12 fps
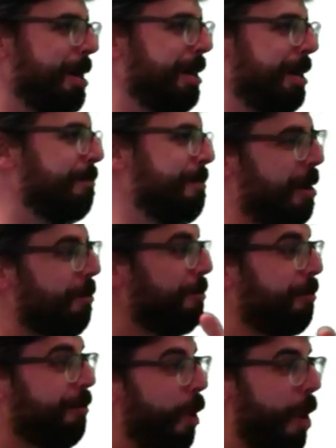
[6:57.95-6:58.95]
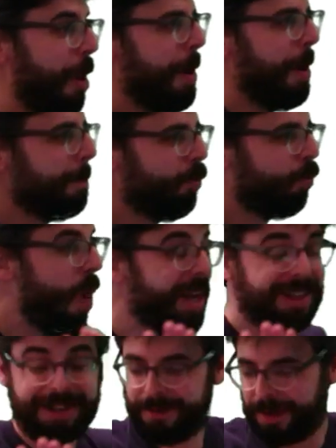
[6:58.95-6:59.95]
Now,
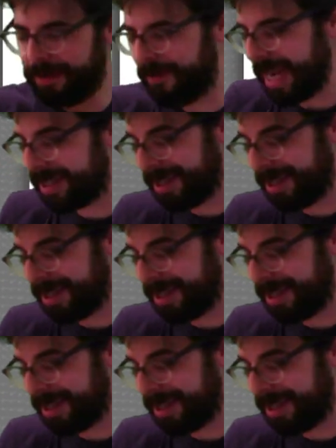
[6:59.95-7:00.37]
what effect,